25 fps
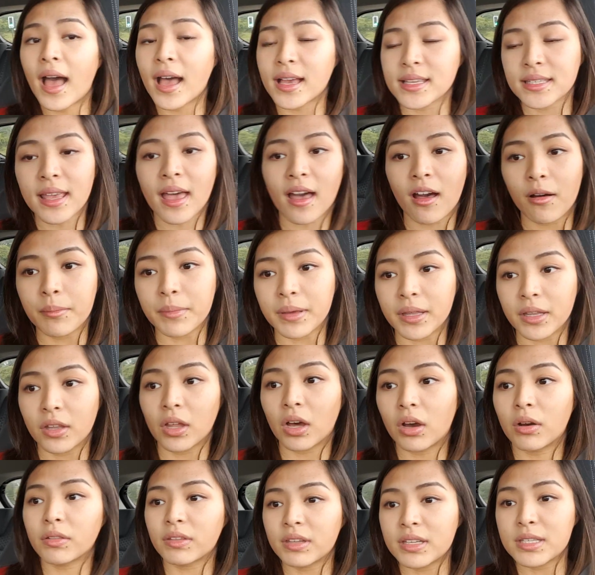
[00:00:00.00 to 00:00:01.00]
has helped me a
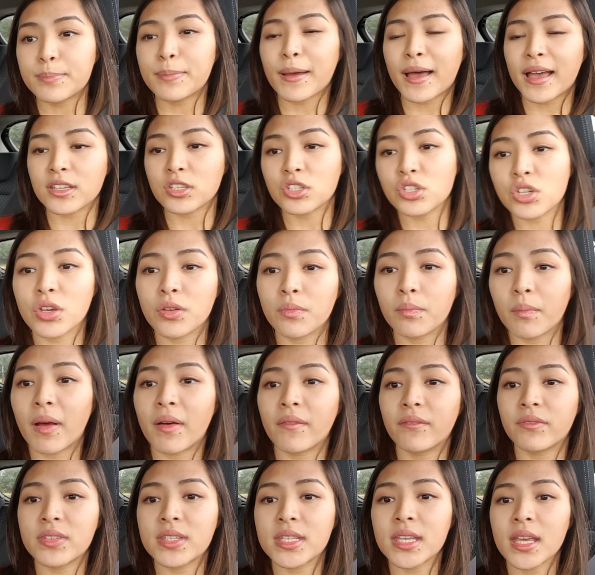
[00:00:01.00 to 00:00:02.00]
lot these past 2
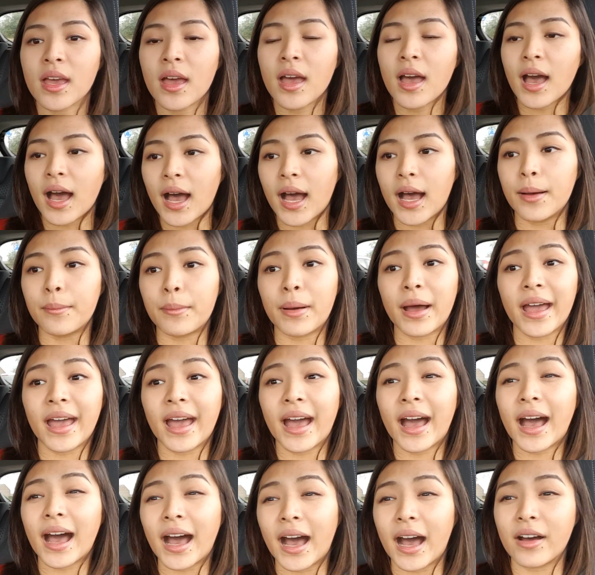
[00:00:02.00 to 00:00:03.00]
months. I
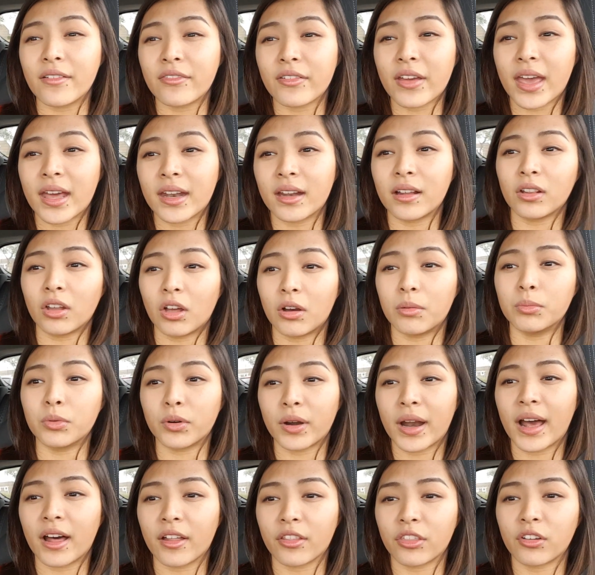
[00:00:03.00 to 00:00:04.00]
have ate a lot more
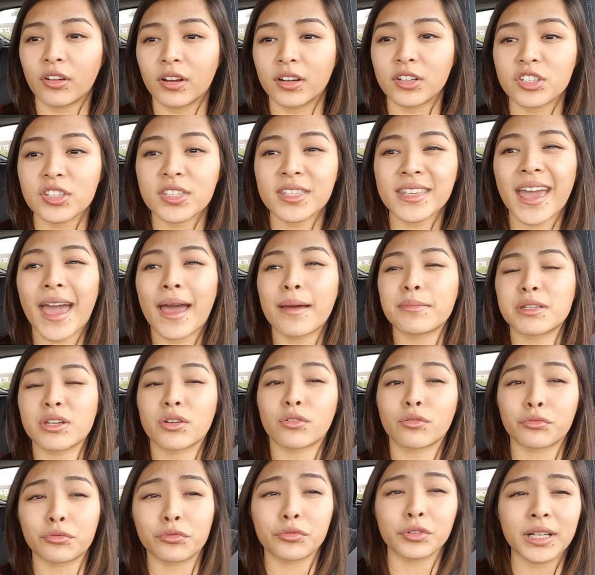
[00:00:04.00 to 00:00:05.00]
healthier and just kept it
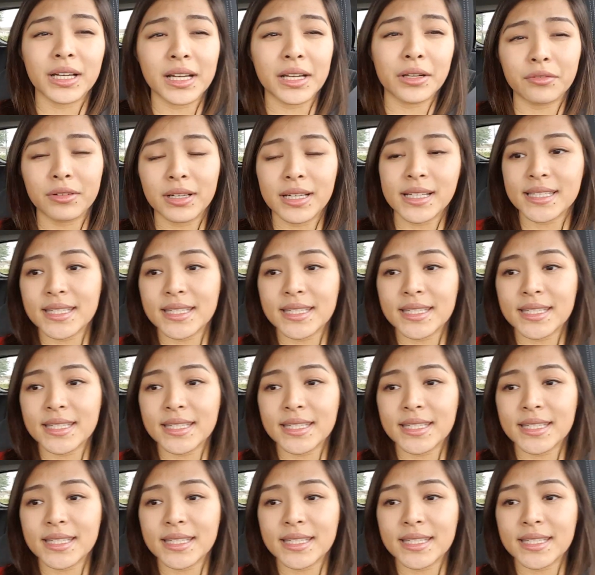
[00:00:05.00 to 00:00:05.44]
really, really